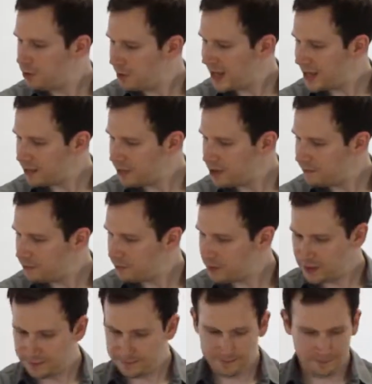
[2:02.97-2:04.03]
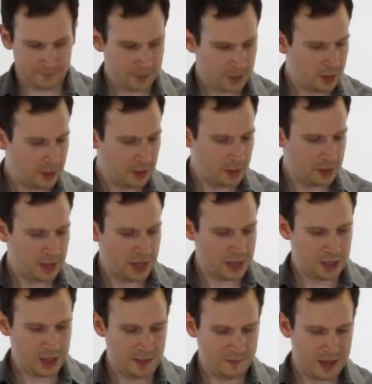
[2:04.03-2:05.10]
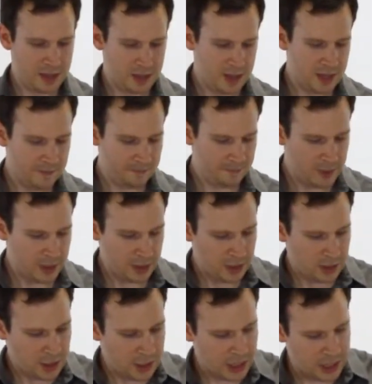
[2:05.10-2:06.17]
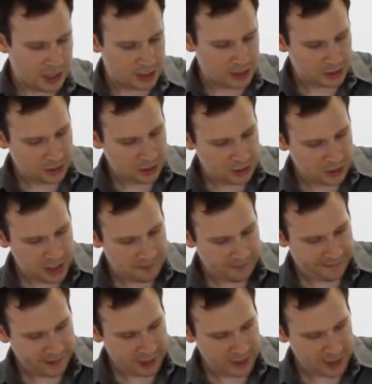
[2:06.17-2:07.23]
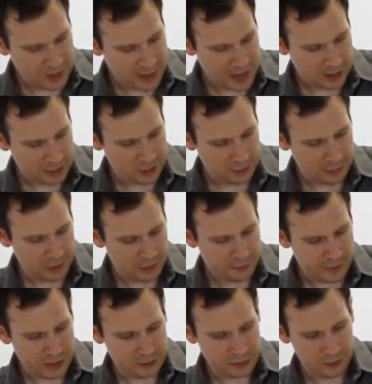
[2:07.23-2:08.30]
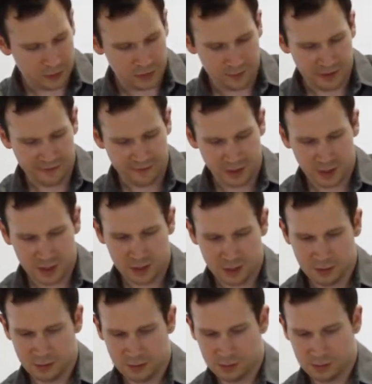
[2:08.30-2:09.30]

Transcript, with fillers: your own leg there for me? Okay, keep that there and keep following your ankle bone round towards my finger.